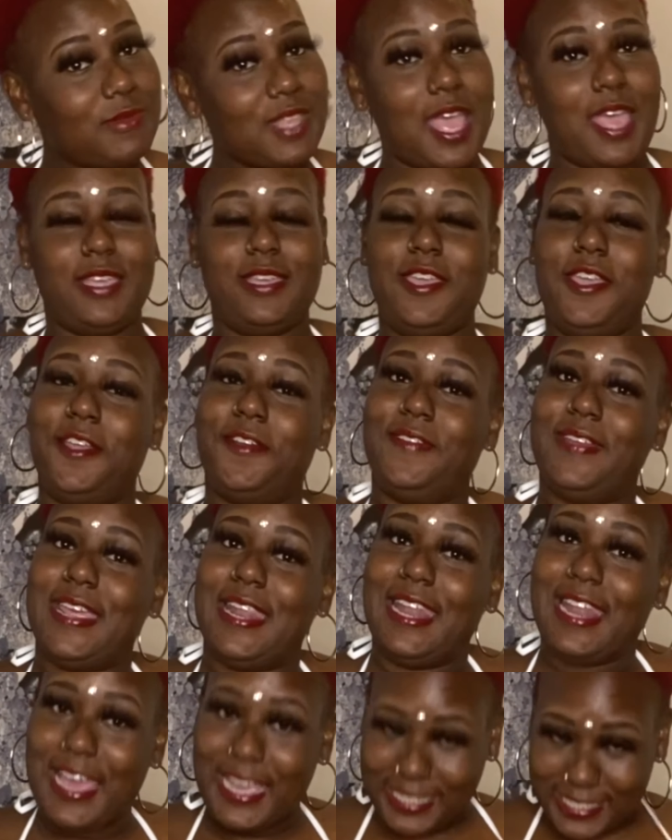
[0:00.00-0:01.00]
I carry a
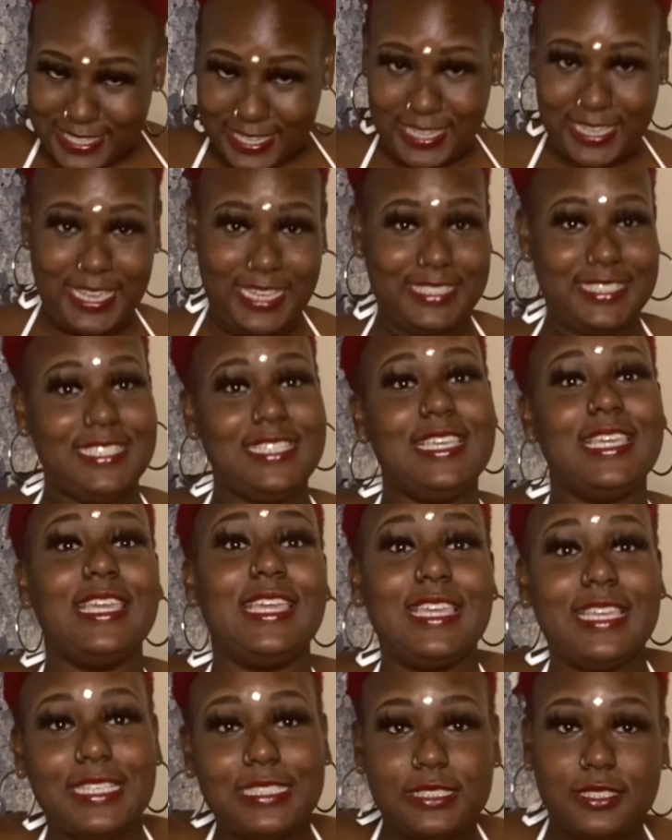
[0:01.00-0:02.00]
lot of
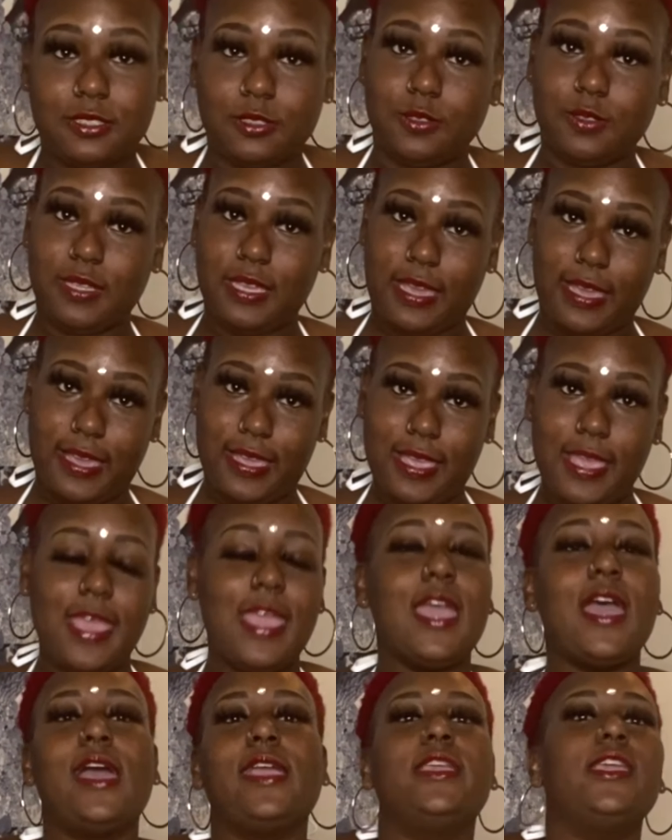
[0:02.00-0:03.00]
things, okay?
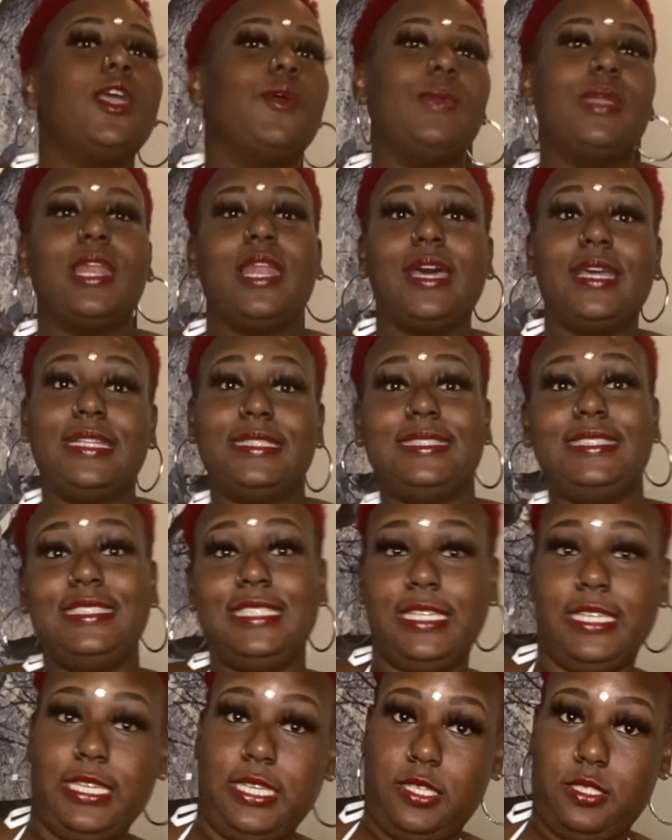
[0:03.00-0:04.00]
I carry a lot of
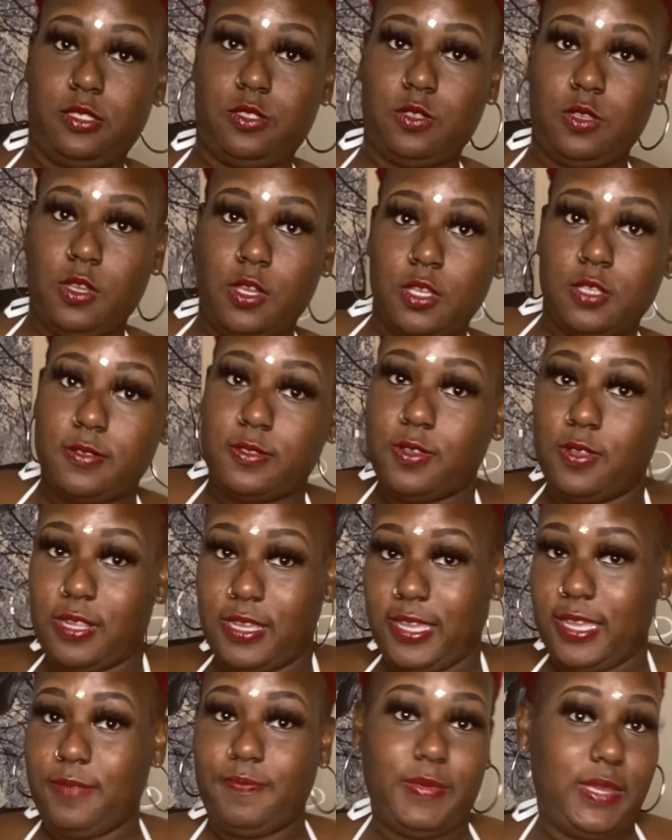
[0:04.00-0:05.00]
things. So
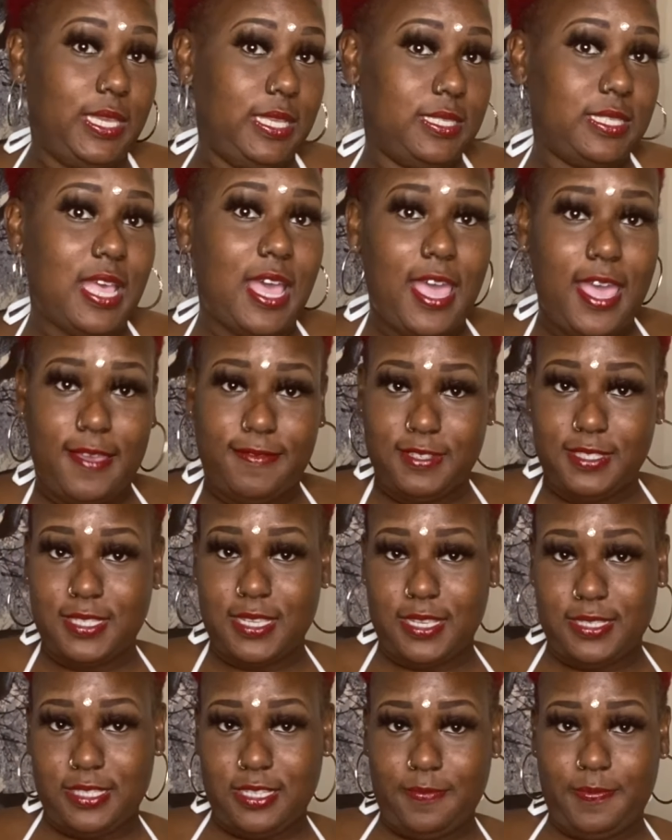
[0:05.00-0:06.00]
that means I have to
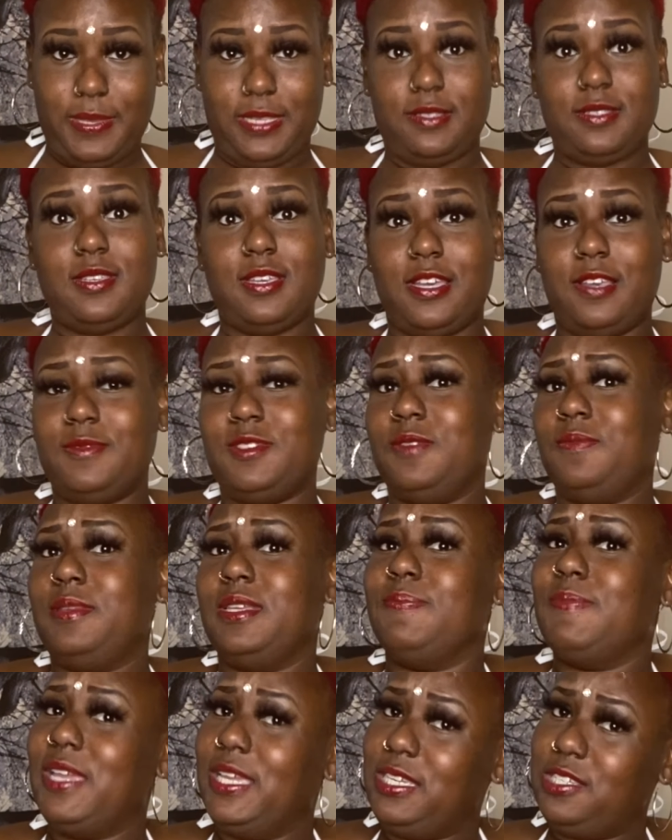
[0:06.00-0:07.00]
size up at times and be
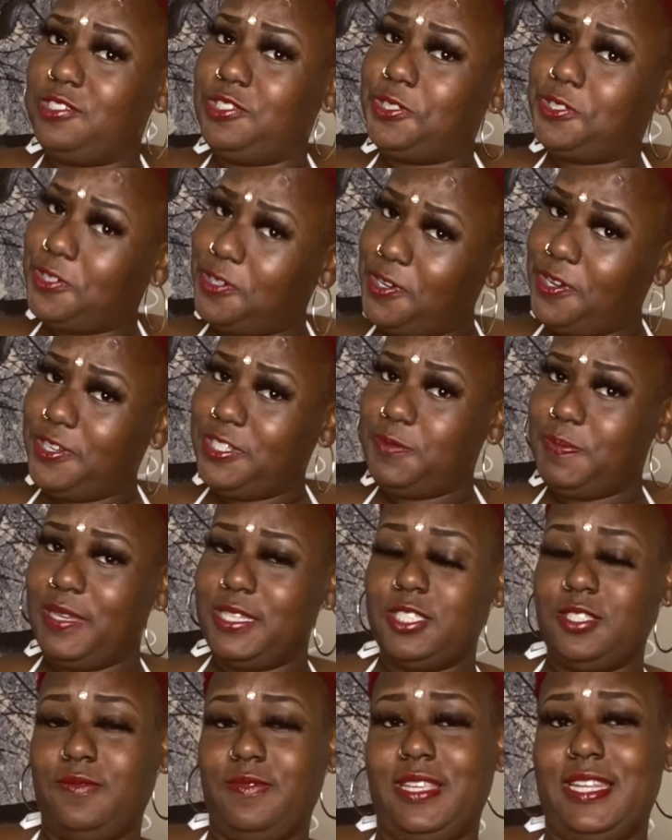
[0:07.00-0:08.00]
making sure,
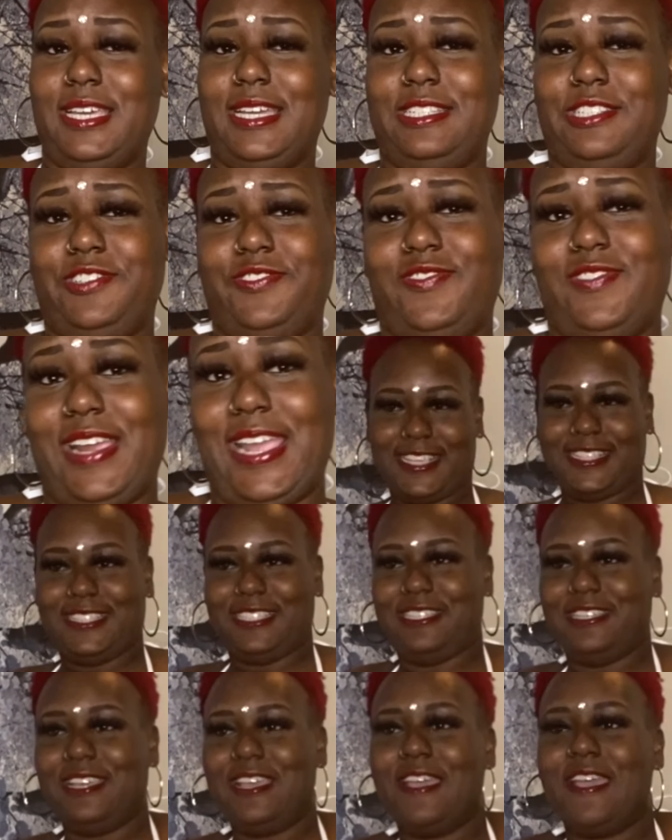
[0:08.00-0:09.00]
especially with lingerie.
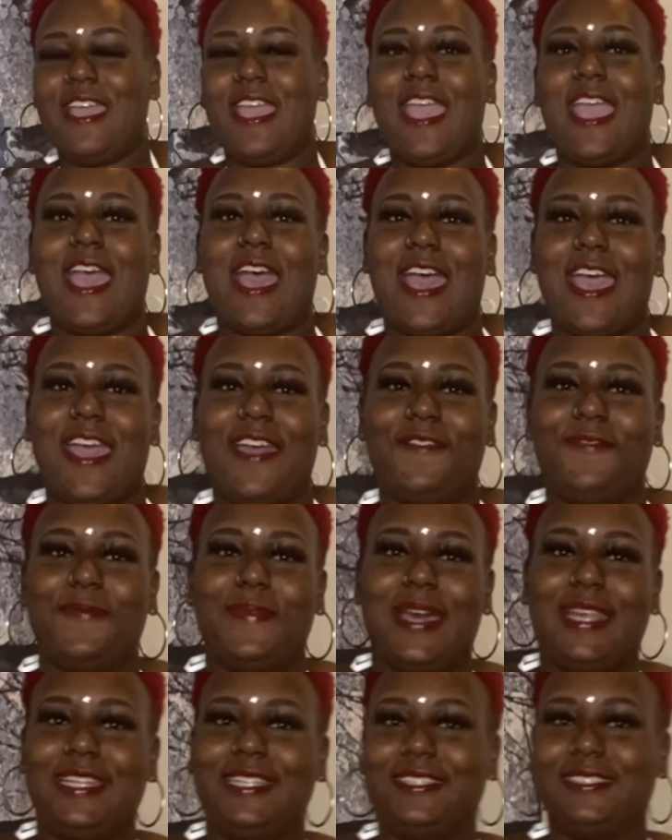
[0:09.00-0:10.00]
I have
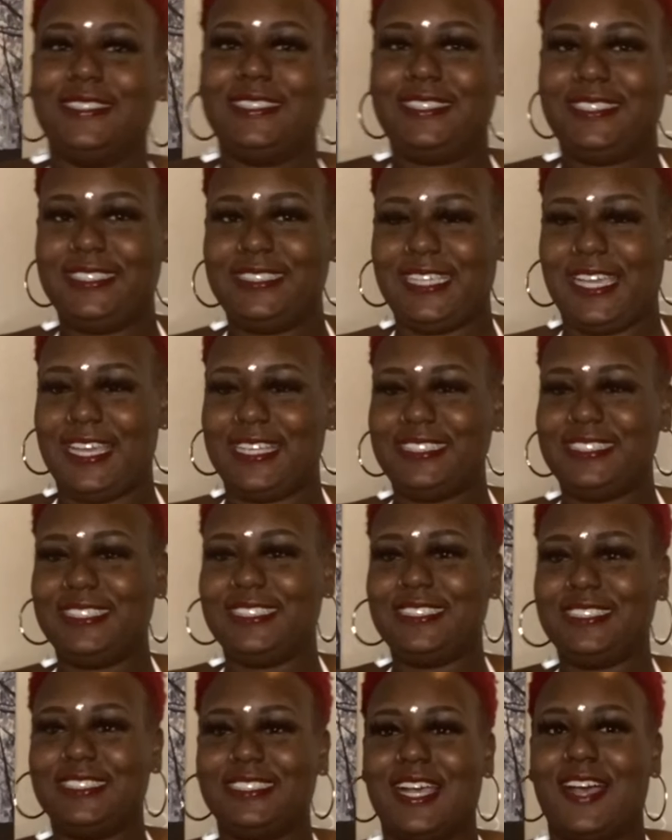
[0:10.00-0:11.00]
my little Santa
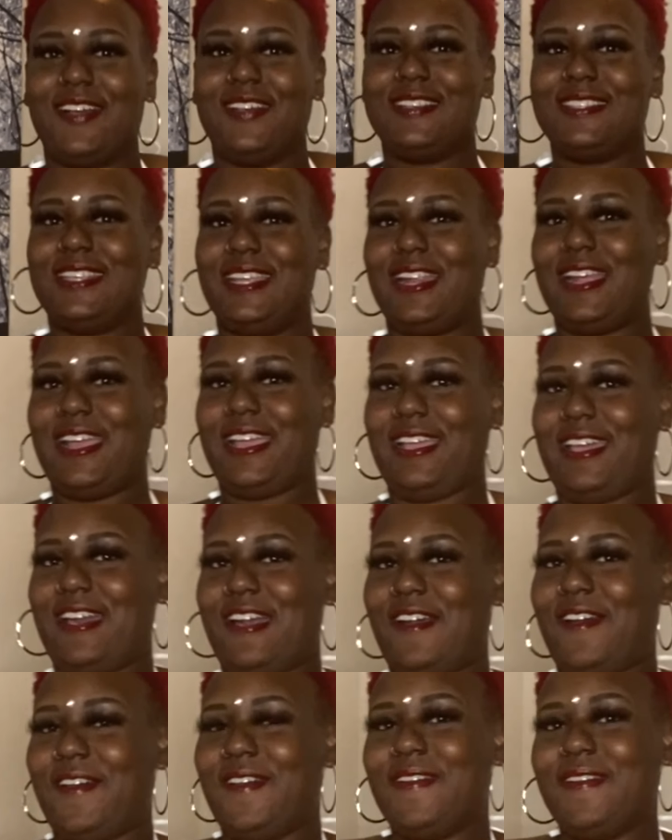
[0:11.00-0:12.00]
socks that I had
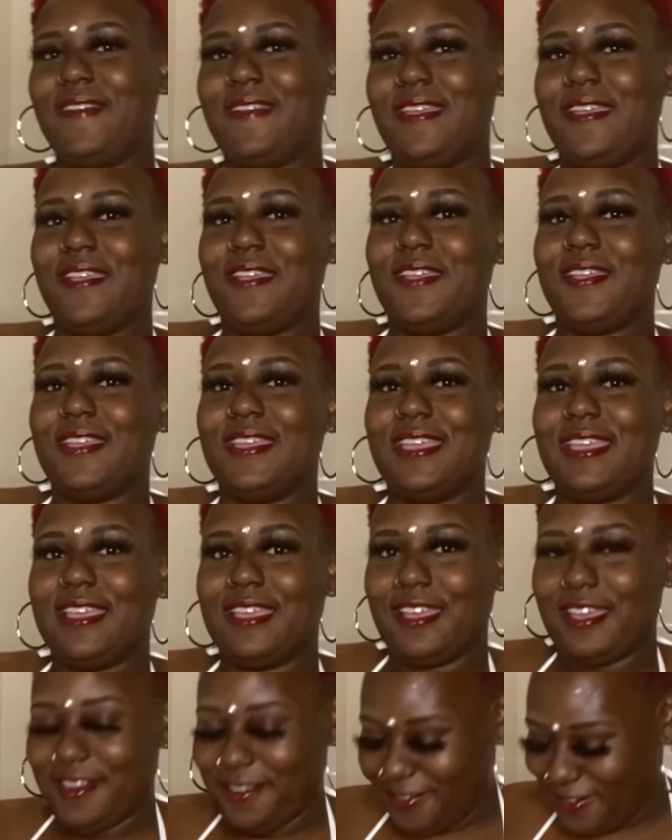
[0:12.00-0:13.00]
got.
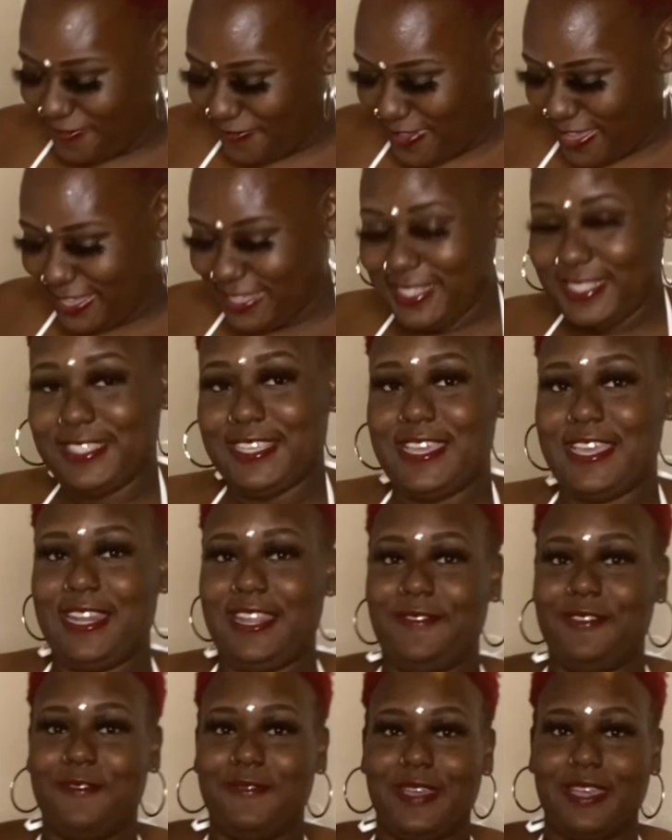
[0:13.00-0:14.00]
I don't know if y'all can see it.
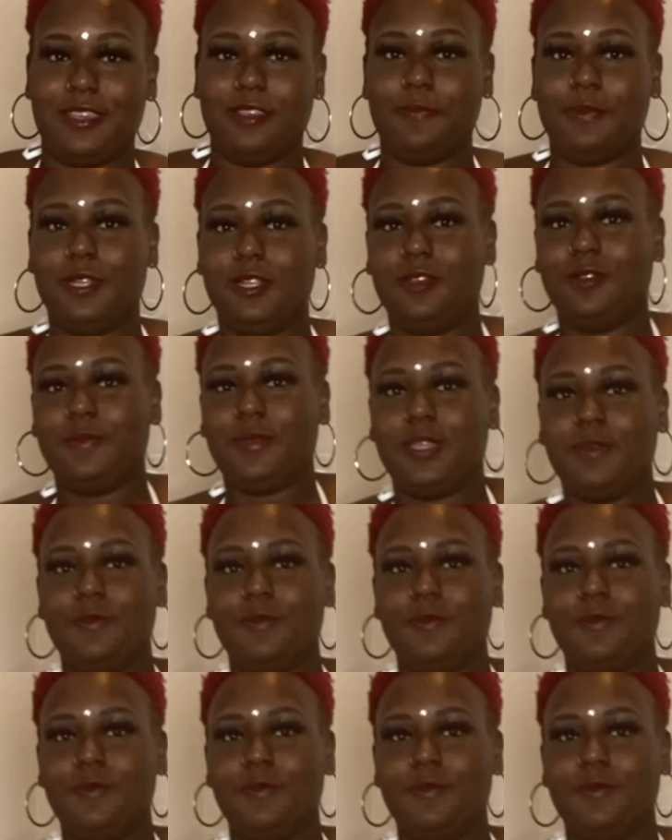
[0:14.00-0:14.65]
Let me back up a little bit